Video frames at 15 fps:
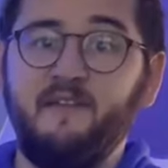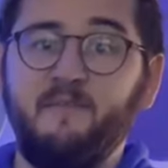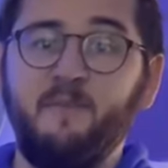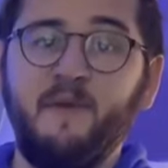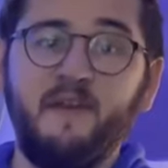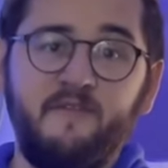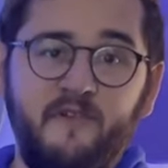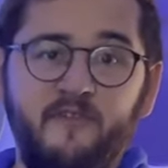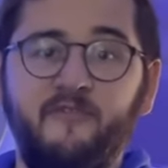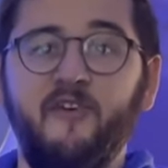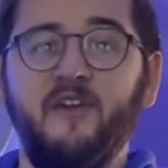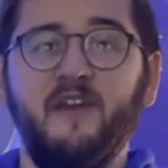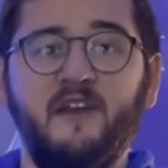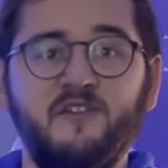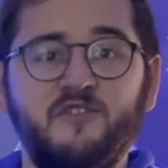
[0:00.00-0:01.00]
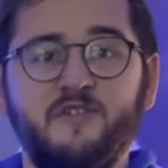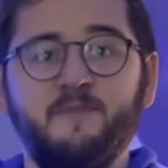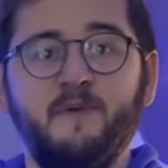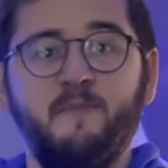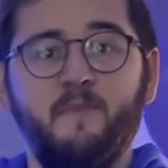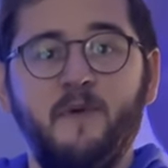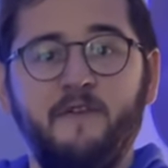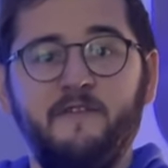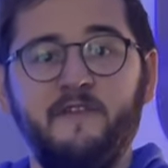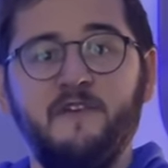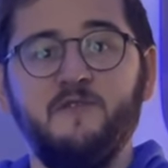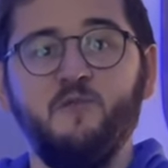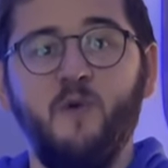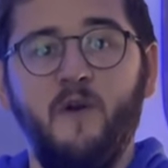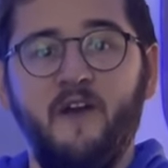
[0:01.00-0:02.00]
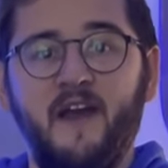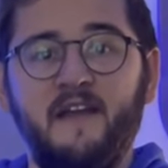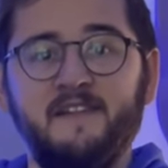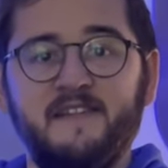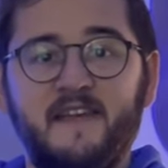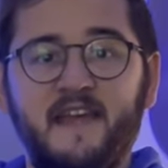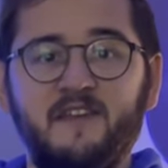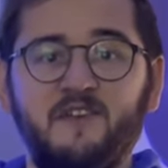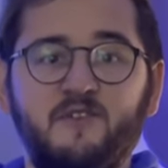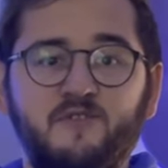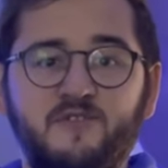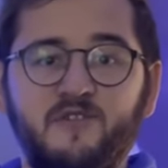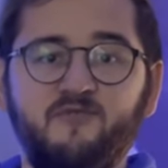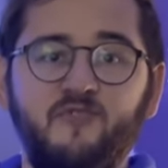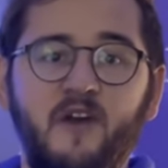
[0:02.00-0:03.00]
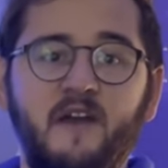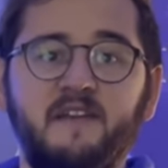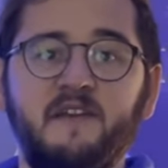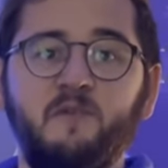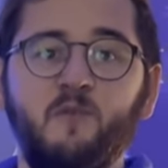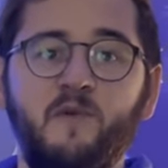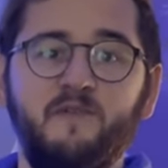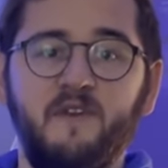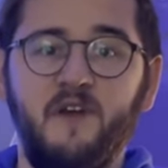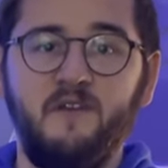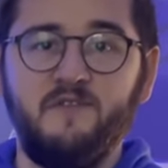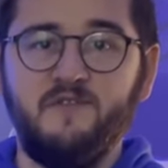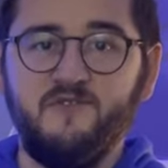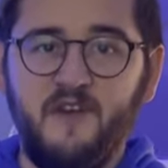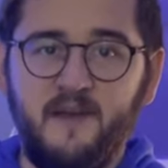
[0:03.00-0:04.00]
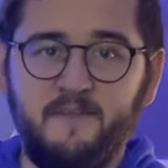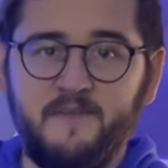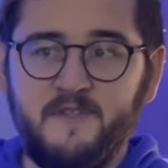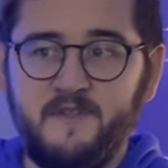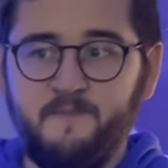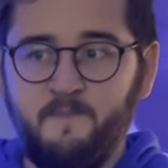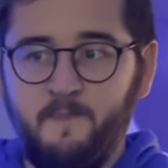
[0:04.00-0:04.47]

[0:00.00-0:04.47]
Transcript: a bit of a funny adjustment period where I had to get used to riding with no straps.